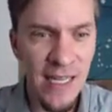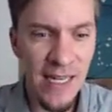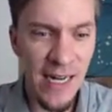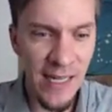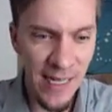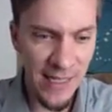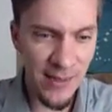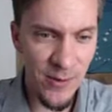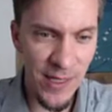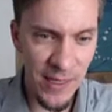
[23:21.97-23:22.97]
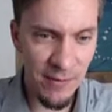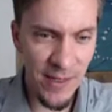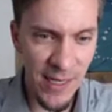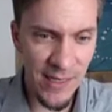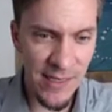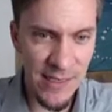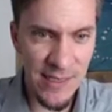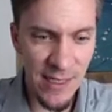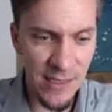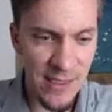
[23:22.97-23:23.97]
And I like the way they've got
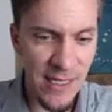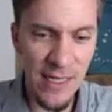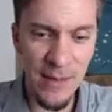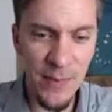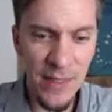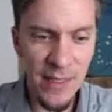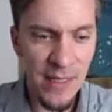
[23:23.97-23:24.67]
this all set up.